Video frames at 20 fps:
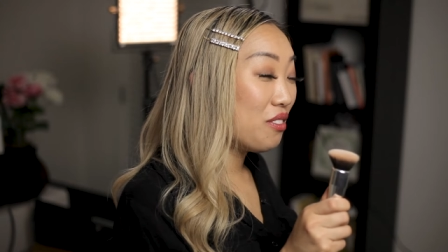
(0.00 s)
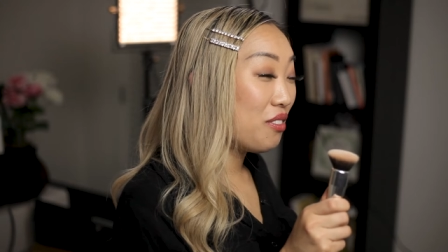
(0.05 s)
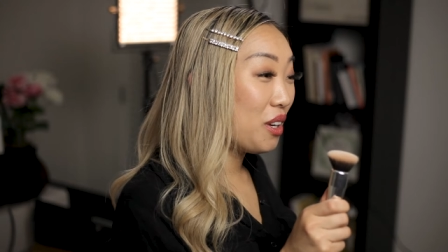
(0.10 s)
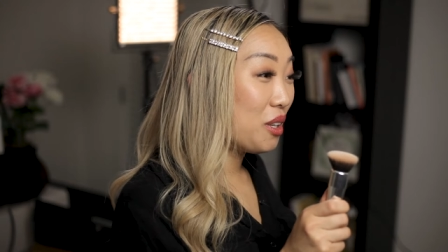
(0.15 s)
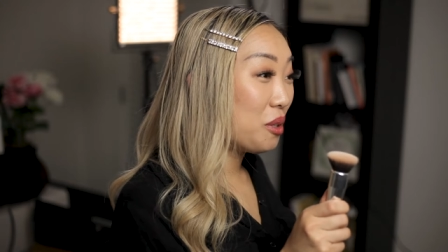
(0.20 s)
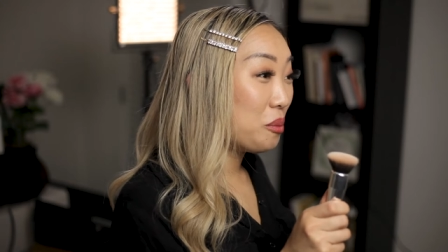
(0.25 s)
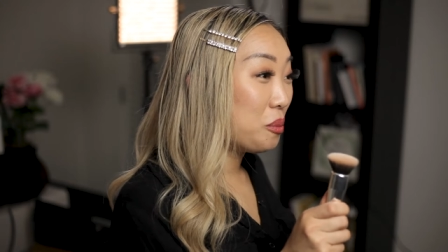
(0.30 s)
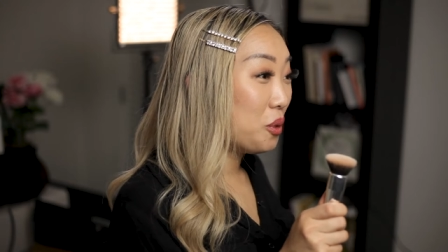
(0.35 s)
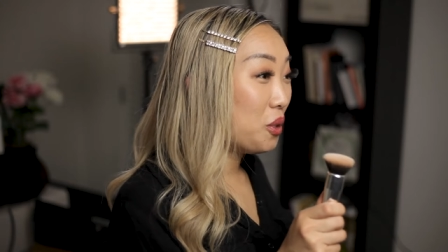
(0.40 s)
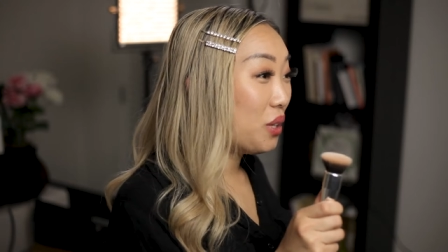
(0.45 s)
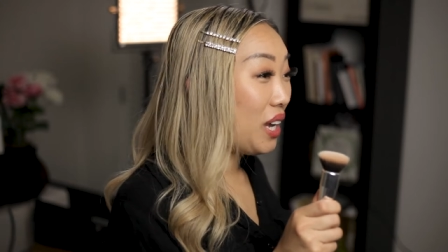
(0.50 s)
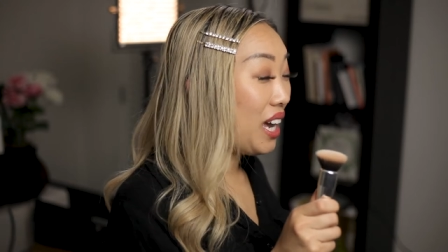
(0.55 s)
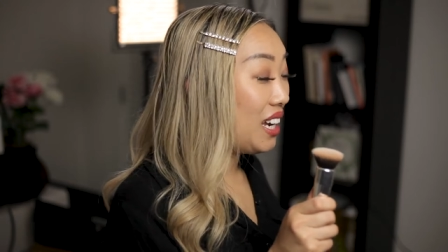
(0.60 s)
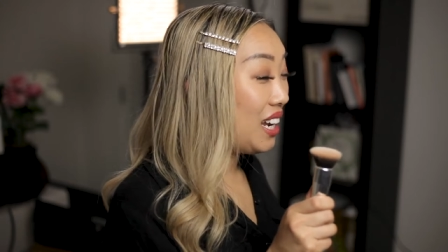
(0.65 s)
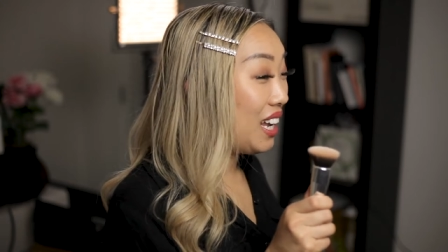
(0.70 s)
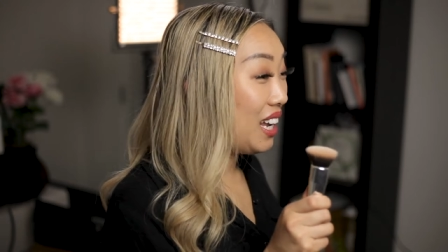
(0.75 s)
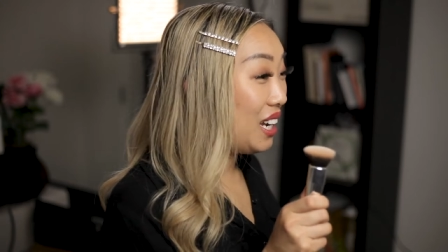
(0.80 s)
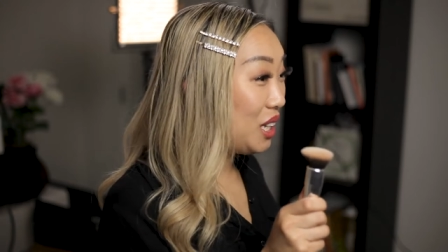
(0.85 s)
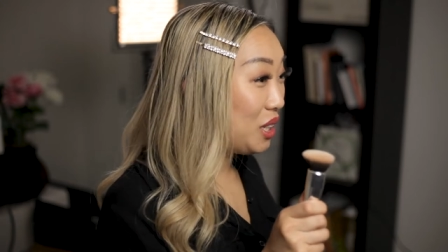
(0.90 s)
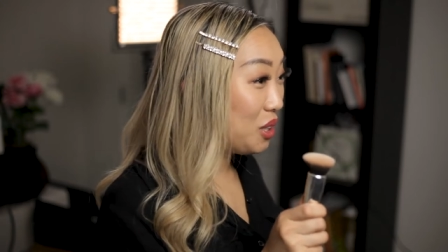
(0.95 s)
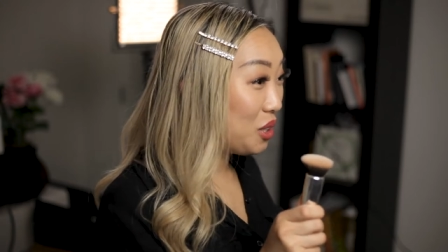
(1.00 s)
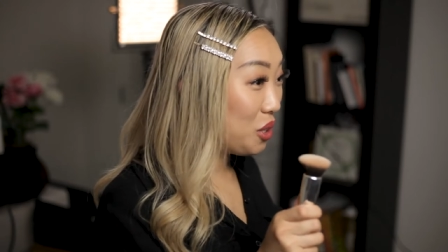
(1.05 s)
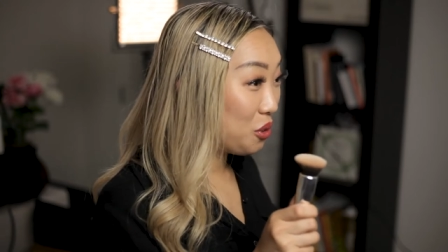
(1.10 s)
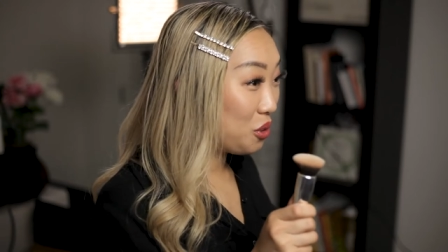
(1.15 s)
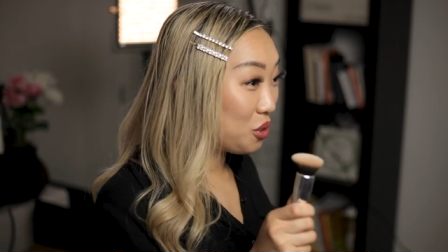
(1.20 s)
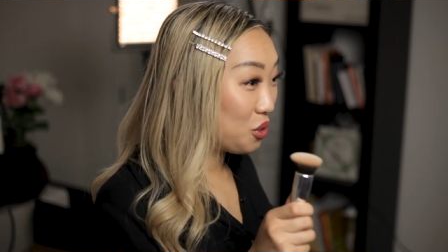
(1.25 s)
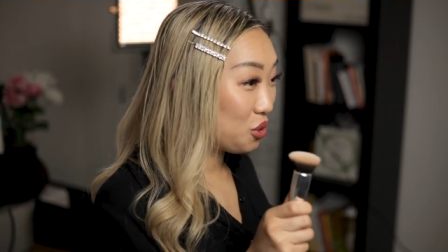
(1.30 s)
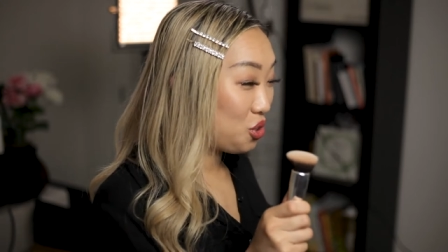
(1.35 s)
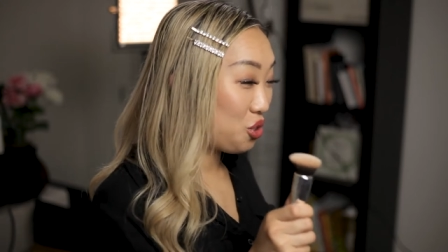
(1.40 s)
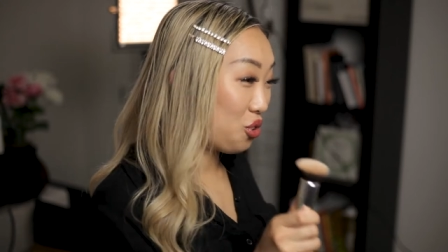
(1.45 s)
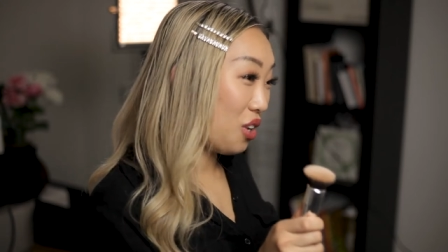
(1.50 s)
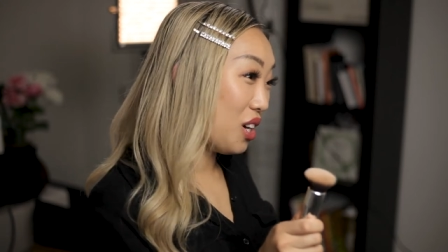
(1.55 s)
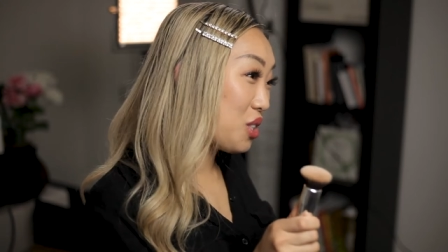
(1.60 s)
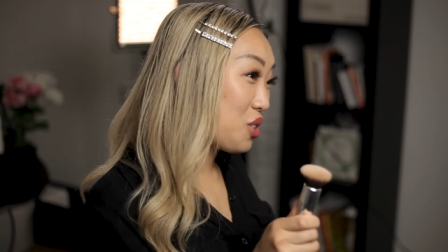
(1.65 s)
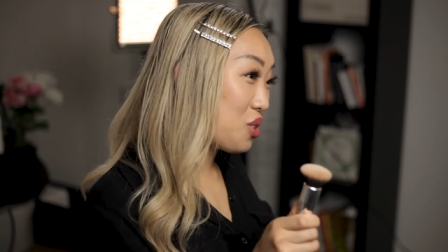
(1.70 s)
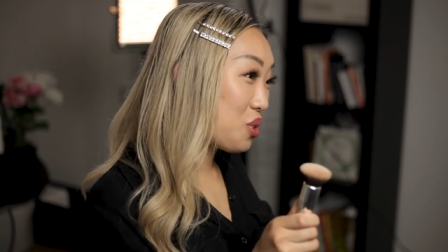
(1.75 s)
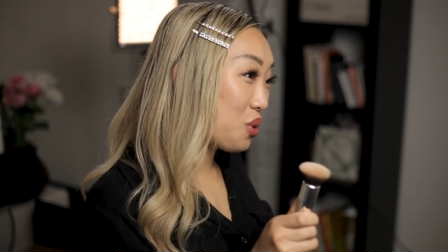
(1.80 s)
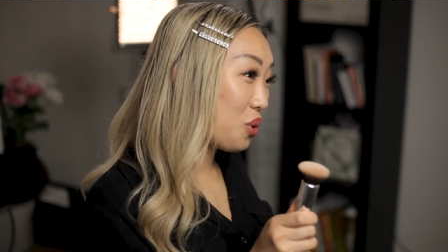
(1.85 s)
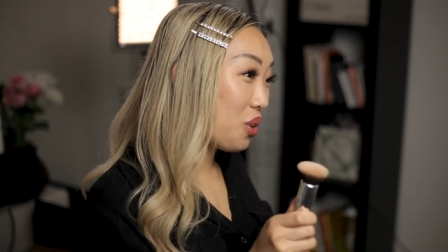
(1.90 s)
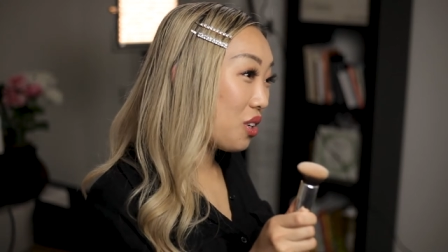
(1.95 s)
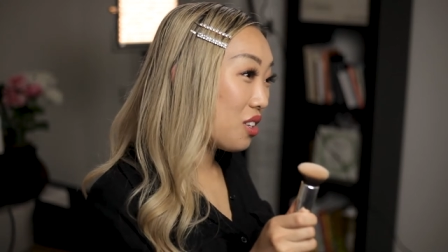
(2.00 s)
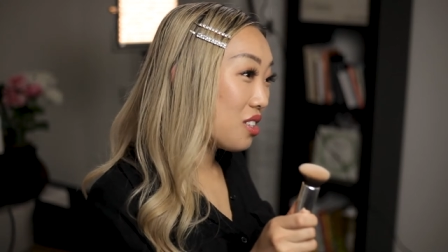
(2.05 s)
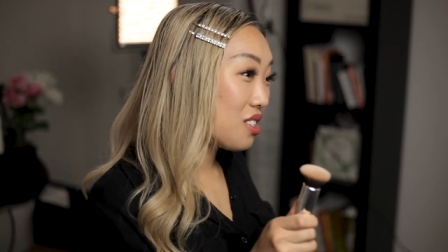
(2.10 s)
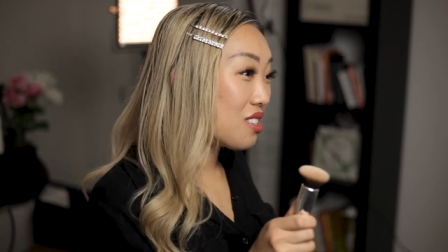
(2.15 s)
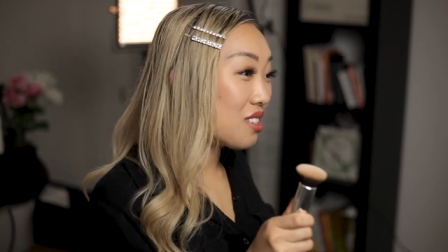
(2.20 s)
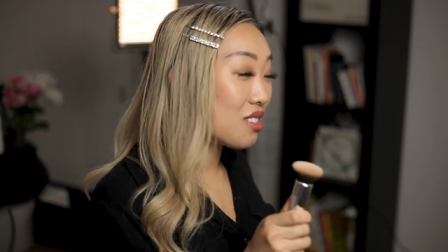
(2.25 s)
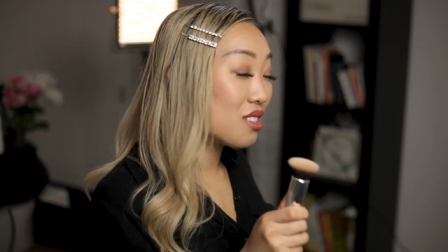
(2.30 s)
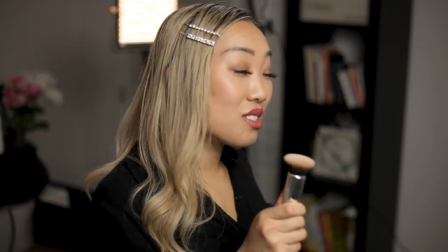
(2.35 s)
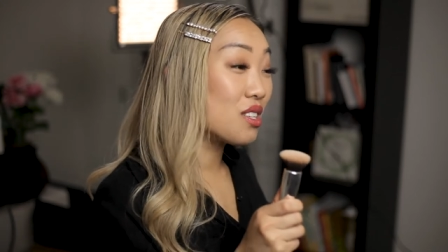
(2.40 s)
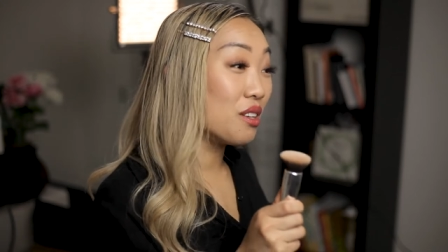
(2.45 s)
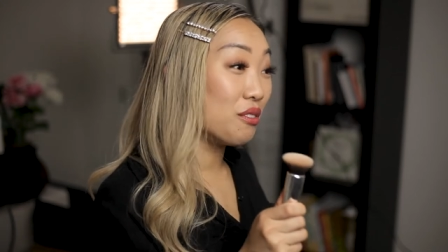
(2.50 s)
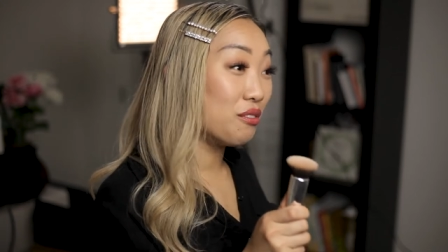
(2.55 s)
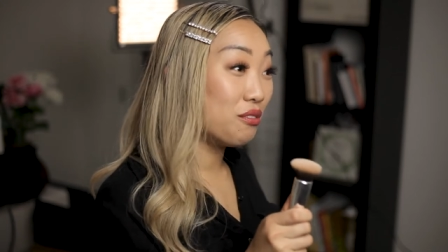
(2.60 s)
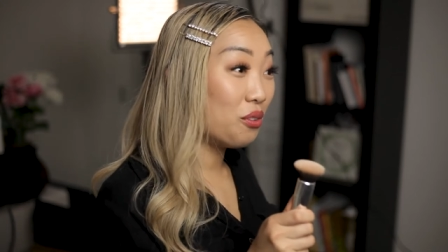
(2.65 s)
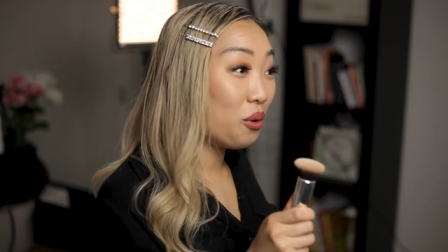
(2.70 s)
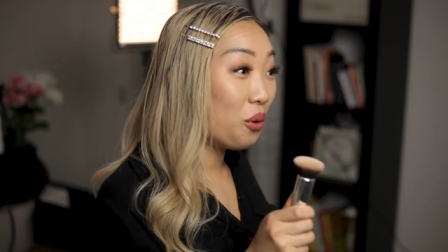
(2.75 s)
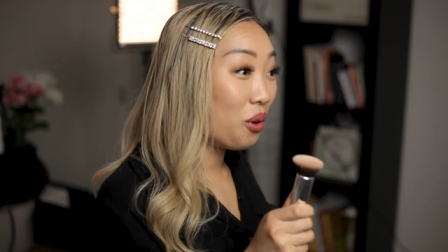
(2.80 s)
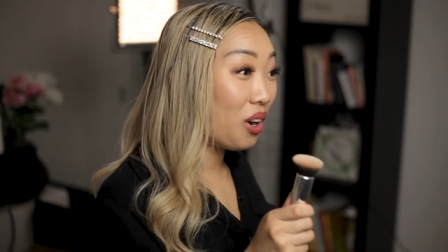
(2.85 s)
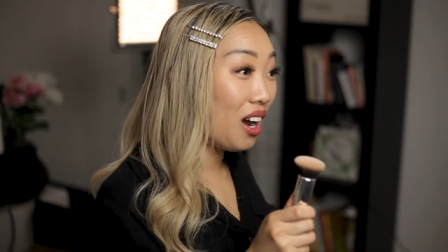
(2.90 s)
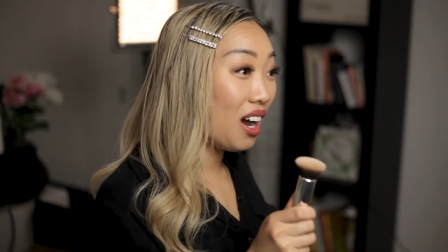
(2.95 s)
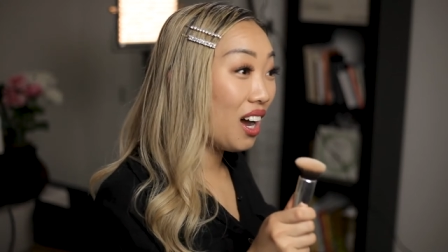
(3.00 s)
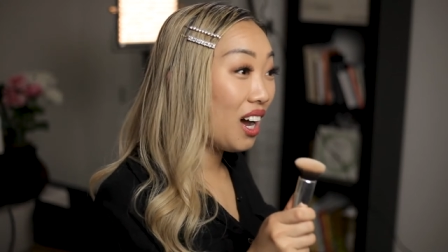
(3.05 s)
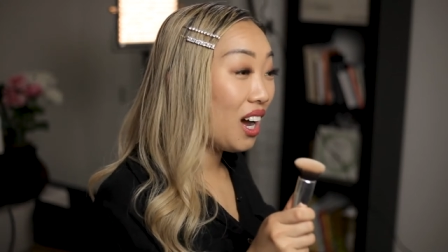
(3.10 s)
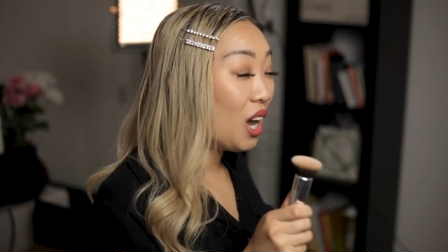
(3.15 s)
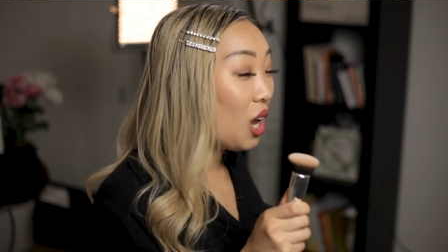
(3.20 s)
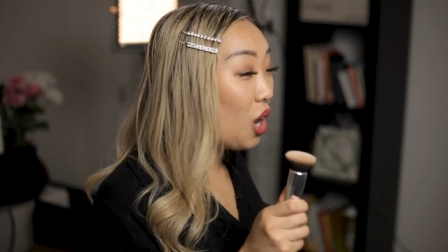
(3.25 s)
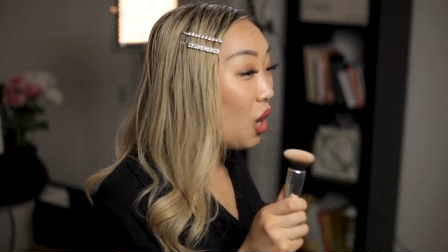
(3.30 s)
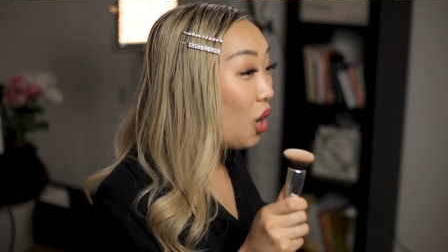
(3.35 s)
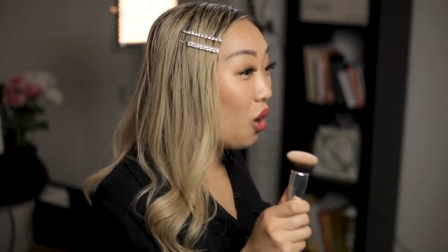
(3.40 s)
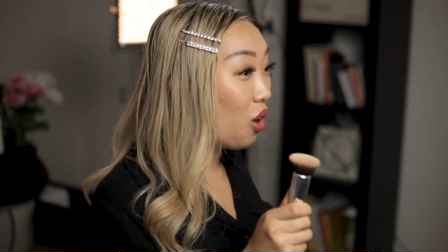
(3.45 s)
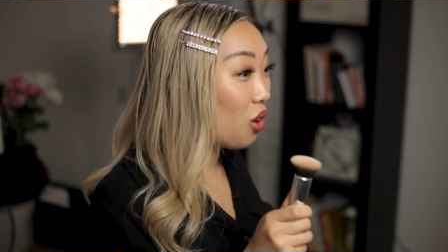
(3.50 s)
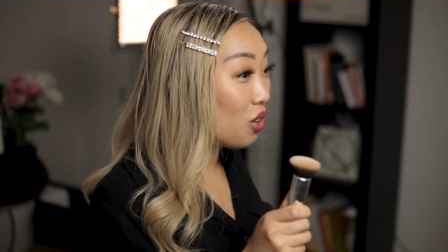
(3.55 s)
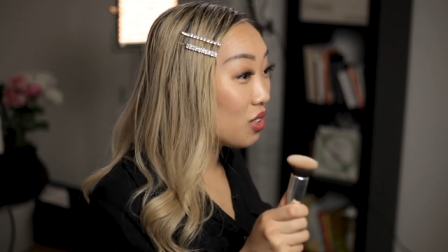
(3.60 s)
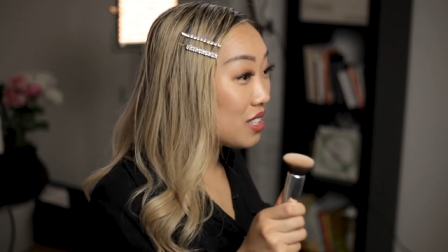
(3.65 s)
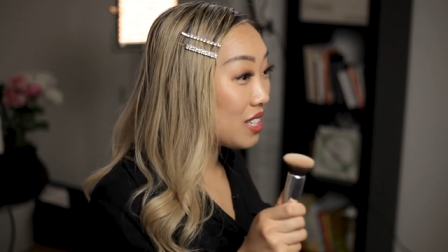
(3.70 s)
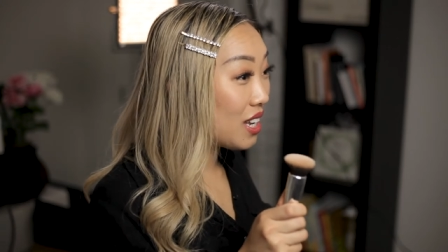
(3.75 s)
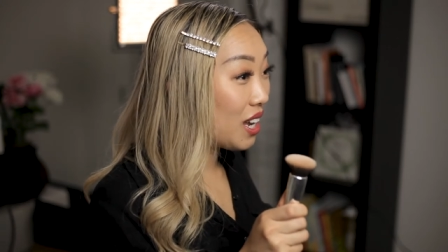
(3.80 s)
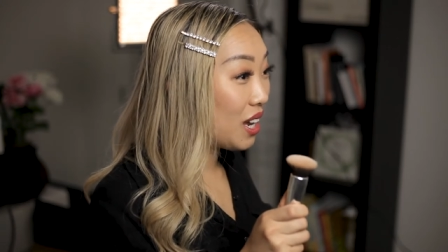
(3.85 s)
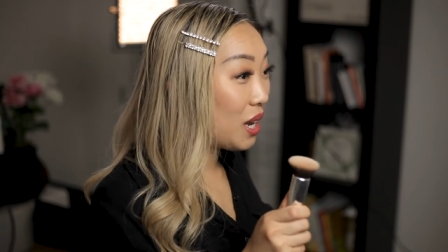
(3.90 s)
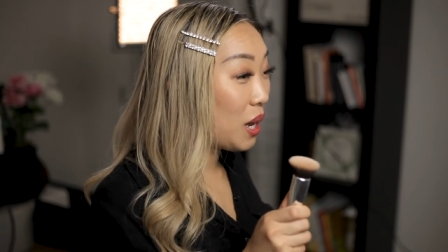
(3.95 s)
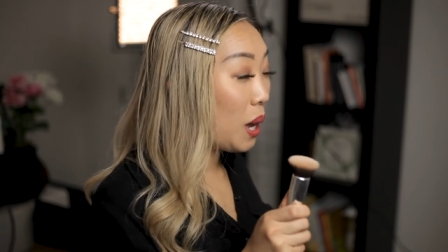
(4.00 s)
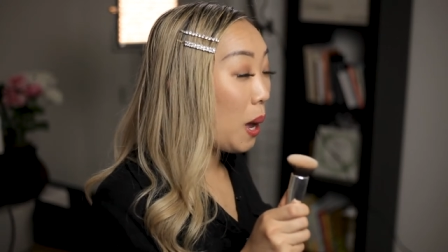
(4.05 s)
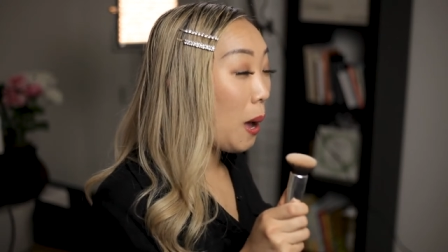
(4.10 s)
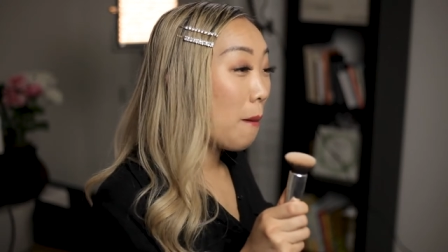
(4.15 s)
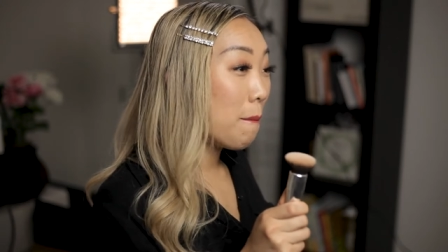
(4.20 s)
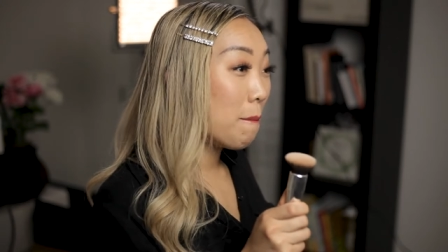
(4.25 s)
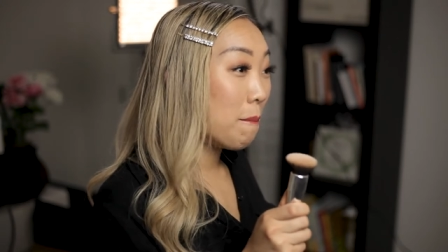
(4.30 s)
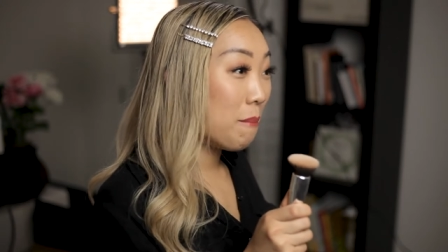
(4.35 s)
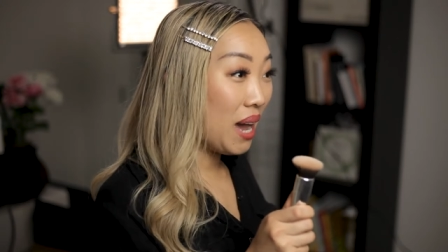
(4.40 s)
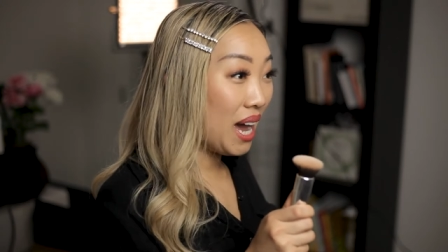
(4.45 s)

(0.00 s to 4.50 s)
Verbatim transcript: available at any local drugstores, Sephora, Ulta,